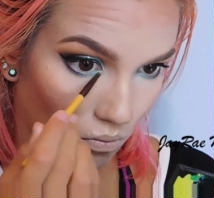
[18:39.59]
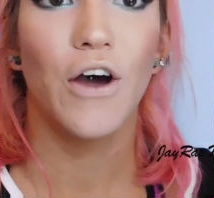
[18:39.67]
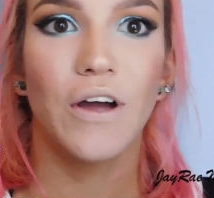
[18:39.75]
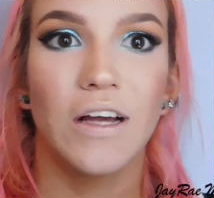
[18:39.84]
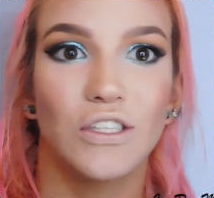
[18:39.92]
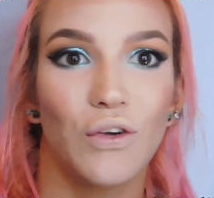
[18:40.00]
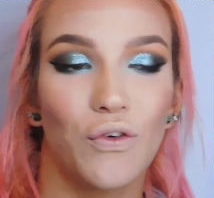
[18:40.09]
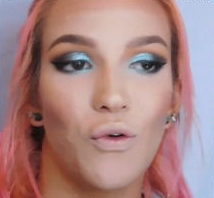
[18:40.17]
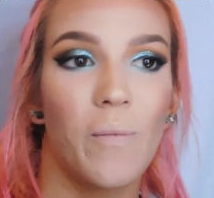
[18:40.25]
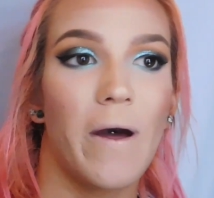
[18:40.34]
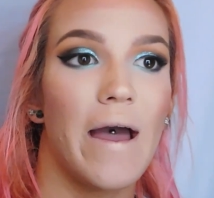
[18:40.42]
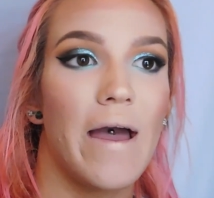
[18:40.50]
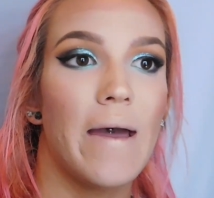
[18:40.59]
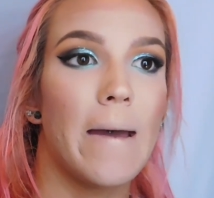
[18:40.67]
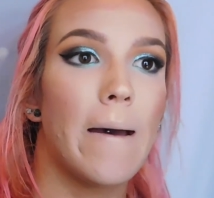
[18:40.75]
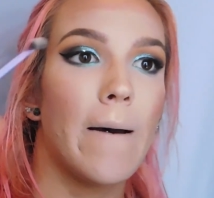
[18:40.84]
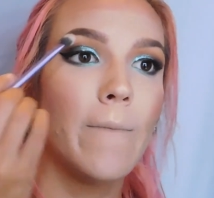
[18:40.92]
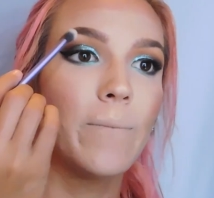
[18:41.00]
Okay, so for my
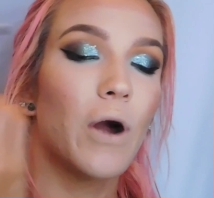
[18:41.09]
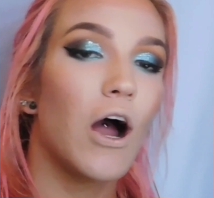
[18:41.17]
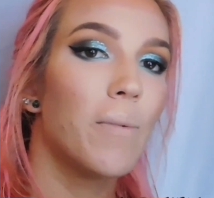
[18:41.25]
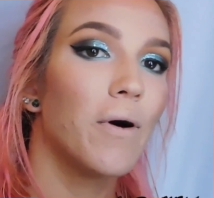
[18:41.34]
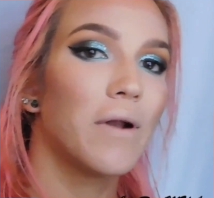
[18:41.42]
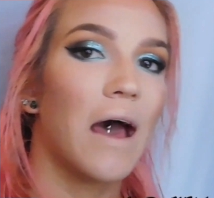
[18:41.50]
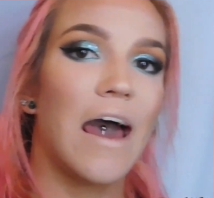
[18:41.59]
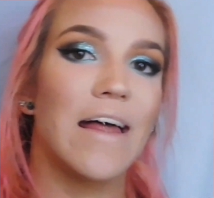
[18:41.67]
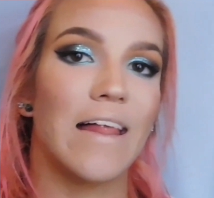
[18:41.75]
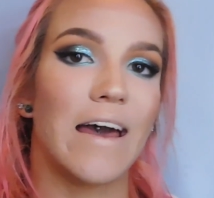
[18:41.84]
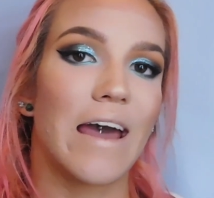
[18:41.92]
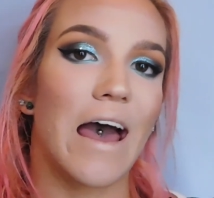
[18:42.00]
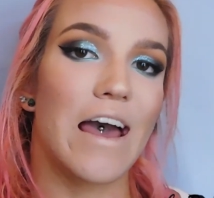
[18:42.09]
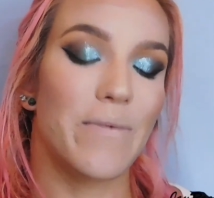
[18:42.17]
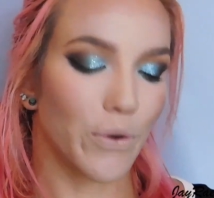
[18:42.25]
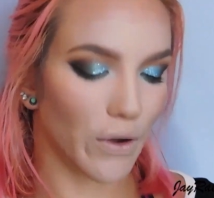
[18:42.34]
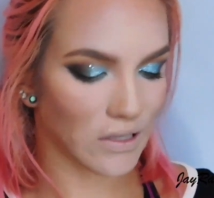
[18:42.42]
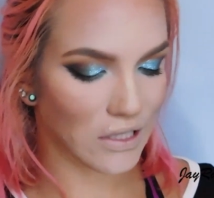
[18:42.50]
brow bone highlight,
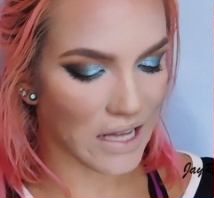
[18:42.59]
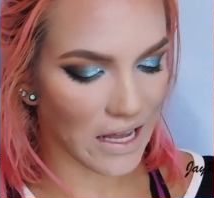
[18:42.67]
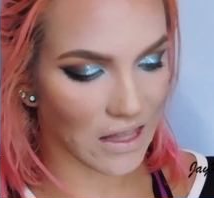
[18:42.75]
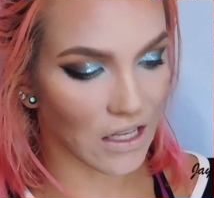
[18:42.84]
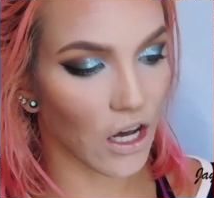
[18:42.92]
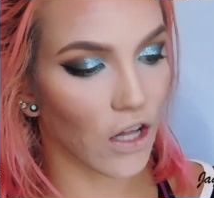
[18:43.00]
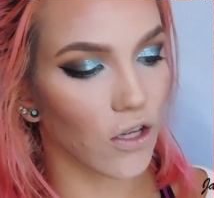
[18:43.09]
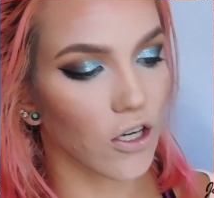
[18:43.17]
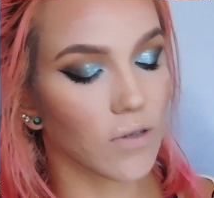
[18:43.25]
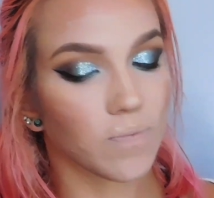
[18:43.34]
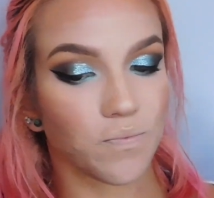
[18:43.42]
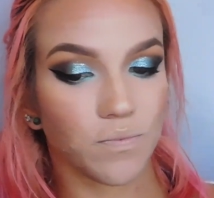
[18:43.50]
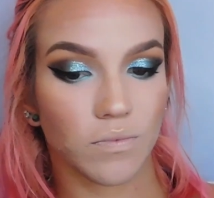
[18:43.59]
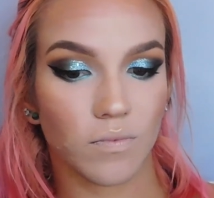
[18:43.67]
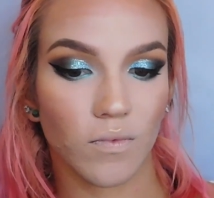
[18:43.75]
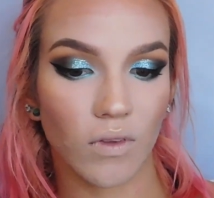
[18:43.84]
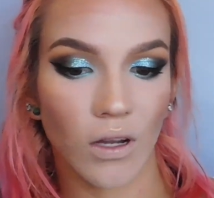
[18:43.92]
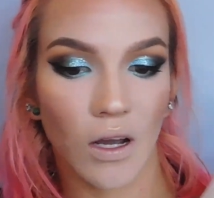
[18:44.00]
I'm going to take the color
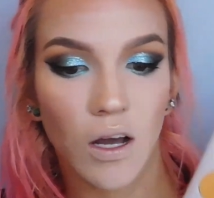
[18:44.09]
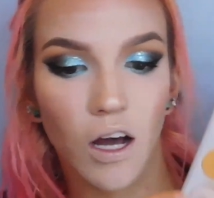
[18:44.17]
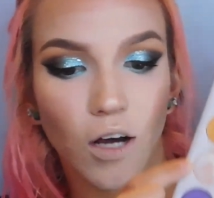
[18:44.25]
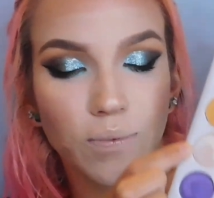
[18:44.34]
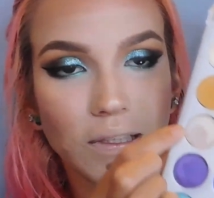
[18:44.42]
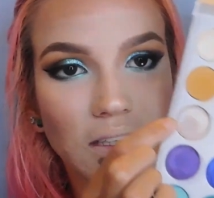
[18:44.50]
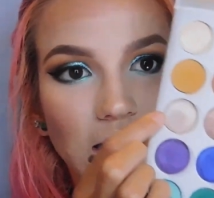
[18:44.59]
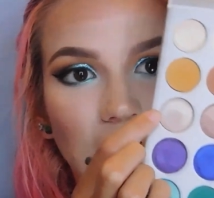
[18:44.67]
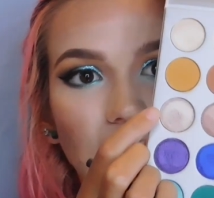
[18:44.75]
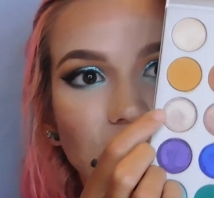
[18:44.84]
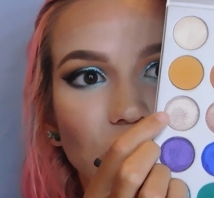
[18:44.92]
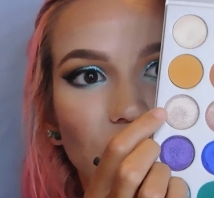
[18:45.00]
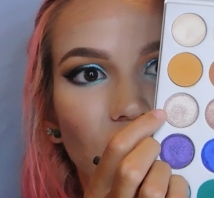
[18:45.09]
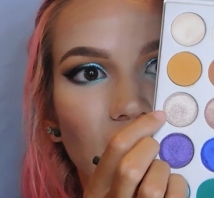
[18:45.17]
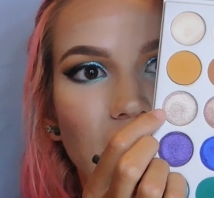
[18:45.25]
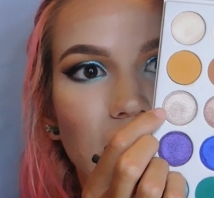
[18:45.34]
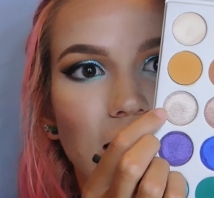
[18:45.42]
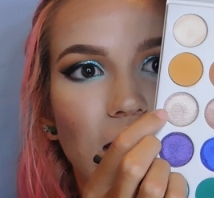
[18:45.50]
Obsessed
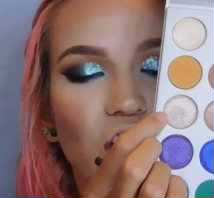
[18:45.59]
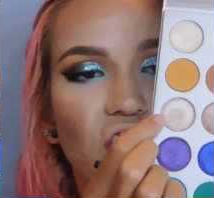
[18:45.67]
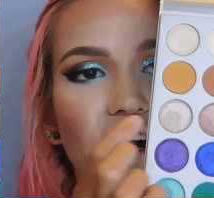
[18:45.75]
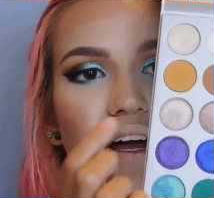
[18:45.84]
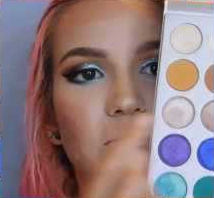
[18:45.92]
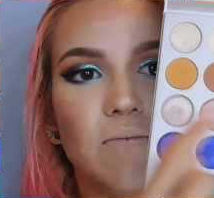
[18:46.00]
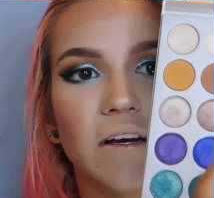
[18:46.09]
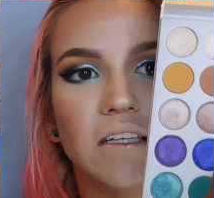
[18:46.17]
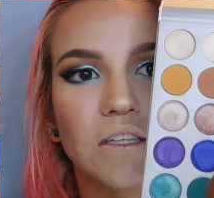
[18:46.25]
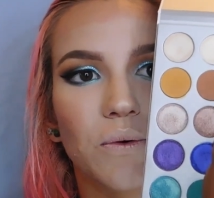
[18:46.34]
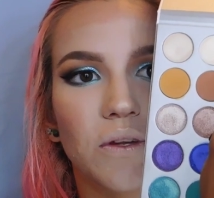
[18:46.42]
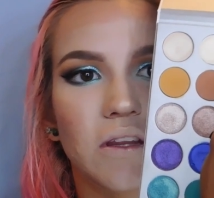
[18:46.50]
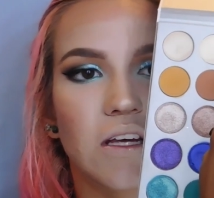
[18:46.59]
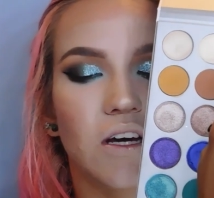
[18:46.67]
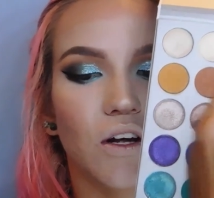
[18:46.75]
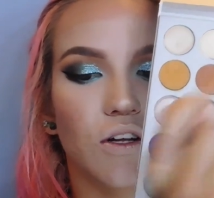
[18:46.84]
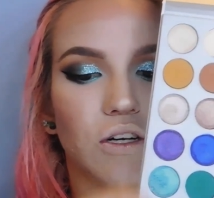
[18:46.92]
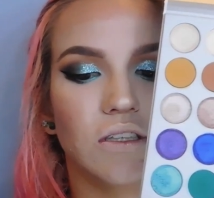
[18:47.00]
right here and mix it with the
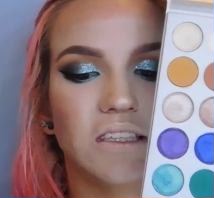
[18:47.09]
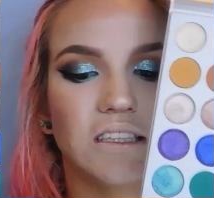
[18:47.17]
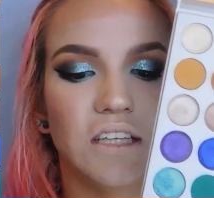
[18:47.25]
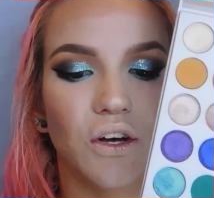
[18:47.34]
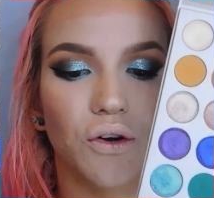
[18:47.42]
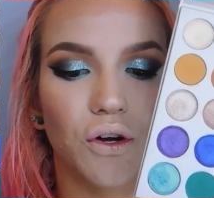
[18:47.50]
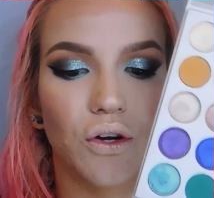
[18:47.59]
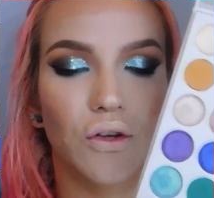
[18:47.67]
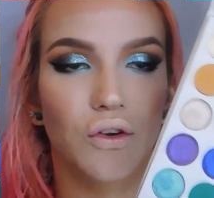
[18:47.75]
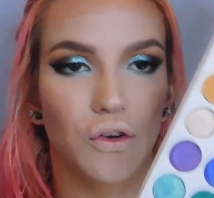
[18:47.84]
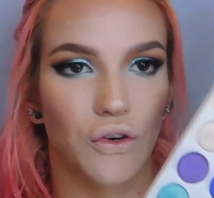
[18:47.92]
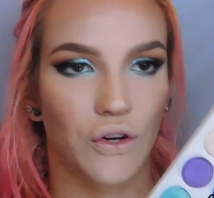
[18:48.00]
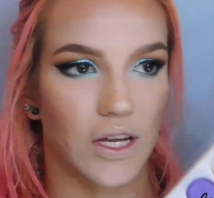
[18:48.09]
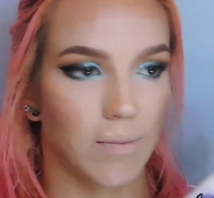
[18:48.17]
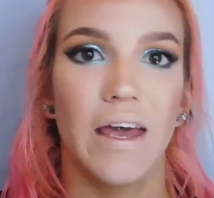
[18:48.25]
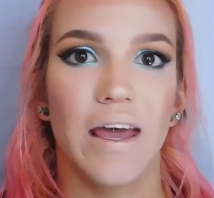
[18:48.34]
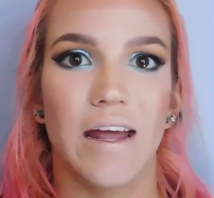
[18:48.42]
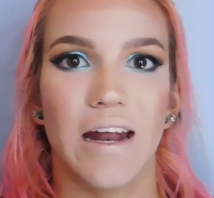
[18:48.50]
color Silk Cream.
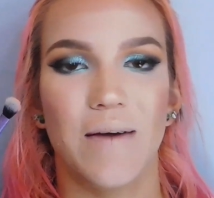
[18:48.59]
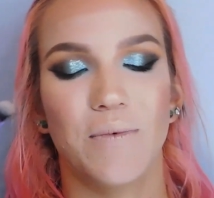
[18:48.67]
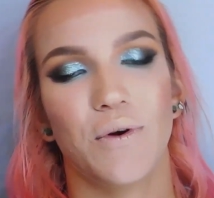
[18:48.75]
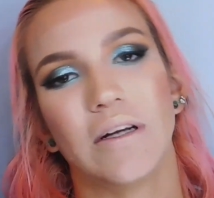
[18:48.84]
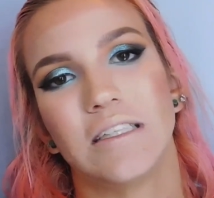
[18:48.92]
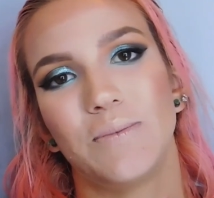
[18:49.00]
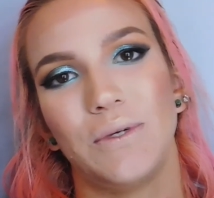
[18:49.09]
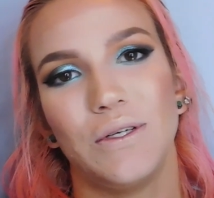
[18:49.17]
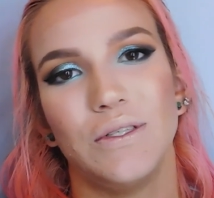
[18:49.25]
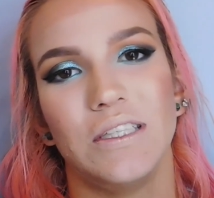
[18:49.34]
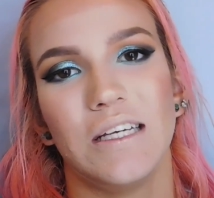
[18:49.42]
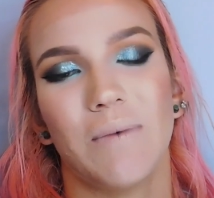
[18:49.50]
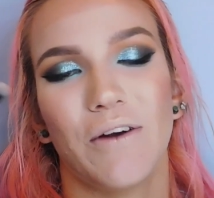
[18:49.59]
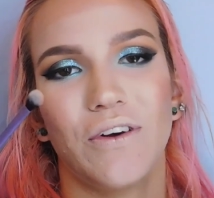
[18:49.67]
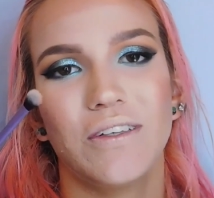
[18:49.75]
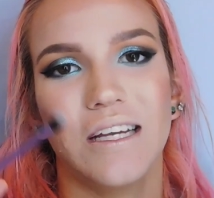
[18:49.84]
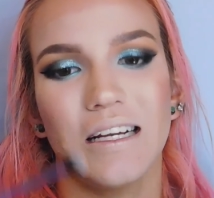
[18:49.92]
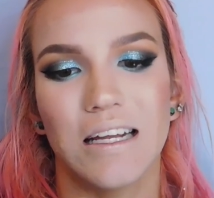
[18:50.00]
And I'm going to be using my
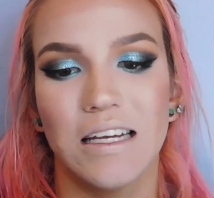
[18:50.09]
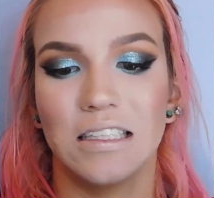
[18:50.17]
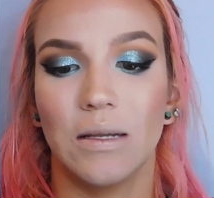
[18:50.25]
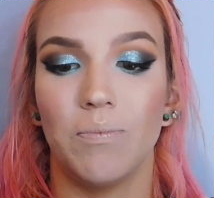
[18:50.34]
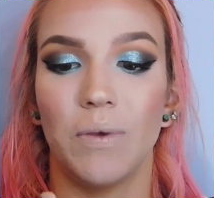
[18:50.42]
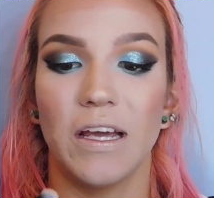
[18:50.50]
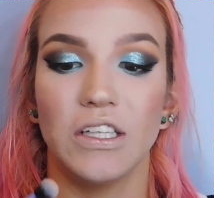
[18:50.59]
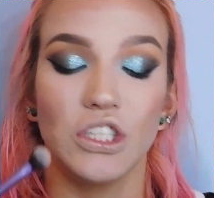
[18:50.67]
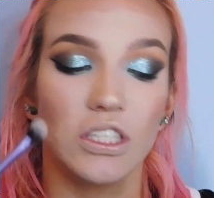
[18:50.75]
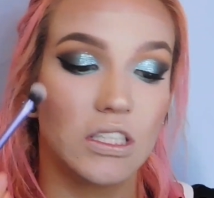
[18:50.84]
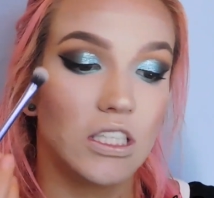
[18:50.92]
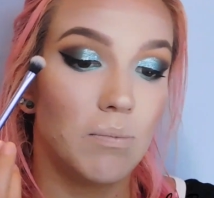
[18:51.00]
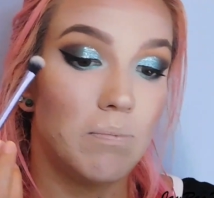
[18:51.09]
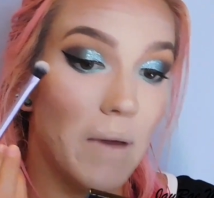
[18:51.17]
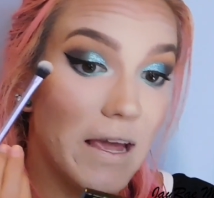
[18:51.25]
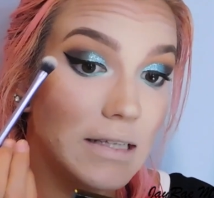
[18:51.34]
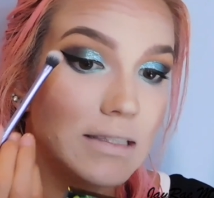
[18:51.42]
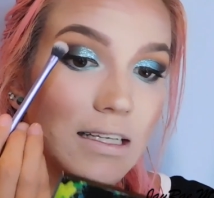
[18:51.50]
Real Techniques base,
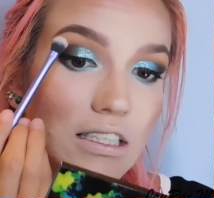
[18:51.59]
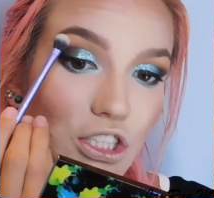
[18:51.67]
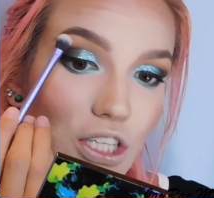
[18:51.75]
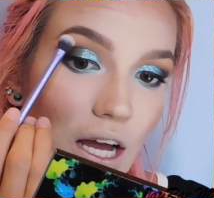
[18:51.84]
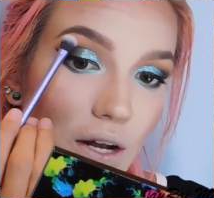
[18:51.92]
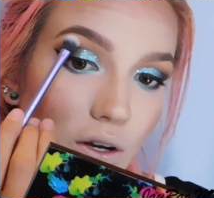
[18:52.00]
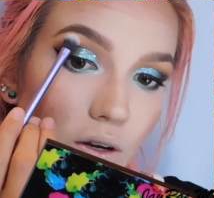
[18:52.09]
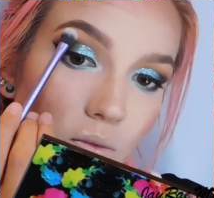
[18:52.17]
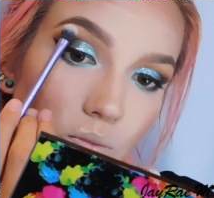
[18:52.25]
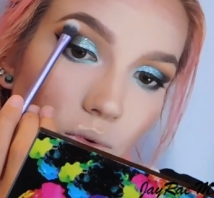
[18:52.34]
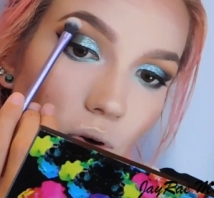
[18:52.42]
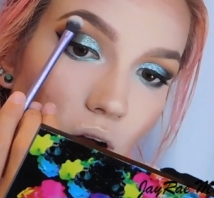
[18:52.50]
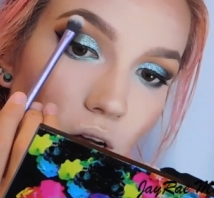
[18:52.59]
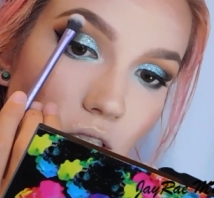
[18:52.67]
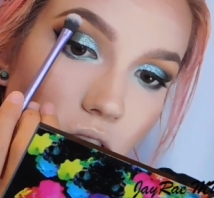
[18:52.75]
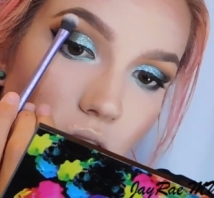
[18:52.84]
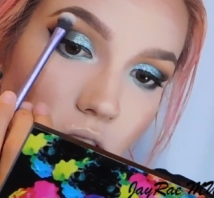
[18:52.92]
base shadow brush.